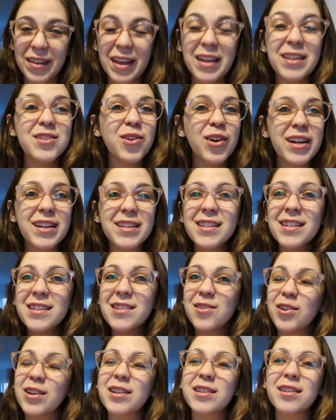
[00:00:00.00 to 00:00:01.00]
It's
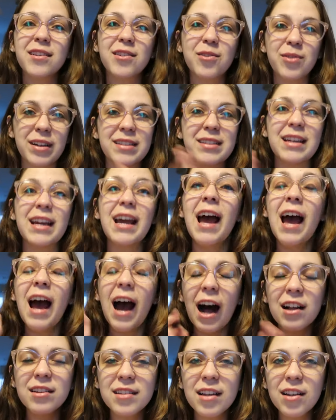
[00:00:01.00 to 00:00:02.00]
crazy.
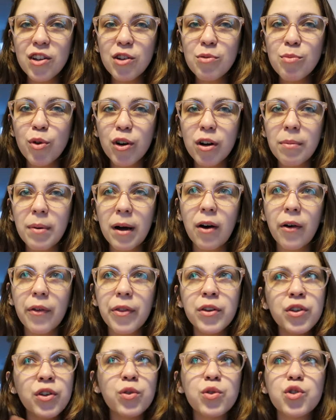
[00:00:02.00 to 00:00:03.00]
I'll tell you more
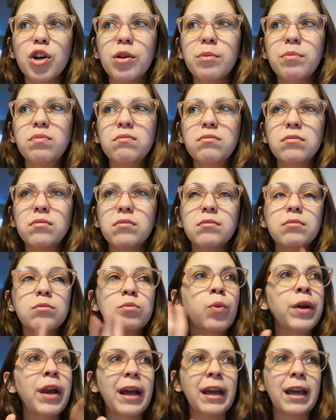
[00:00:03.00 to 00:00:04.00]
about the new job
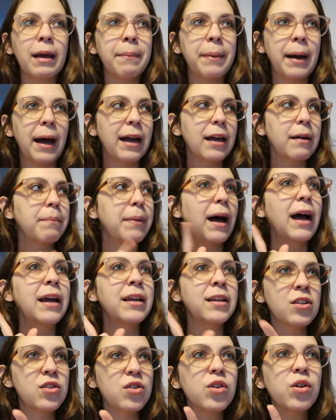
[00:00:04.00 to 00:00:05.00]
when I get back, but
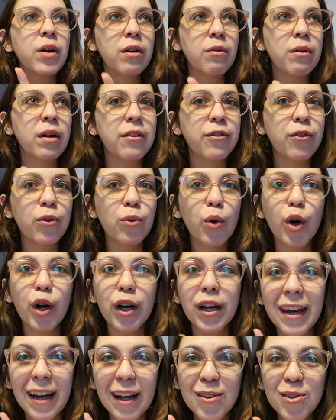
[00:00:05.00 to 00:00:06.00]
I need to go get ready for
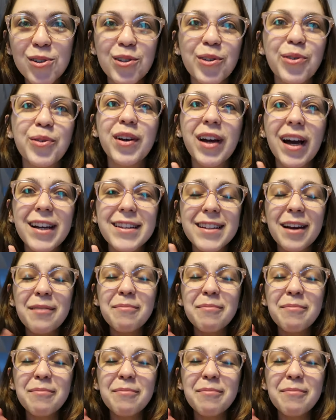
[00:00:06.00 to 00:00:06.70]
work, and I'll show you guys.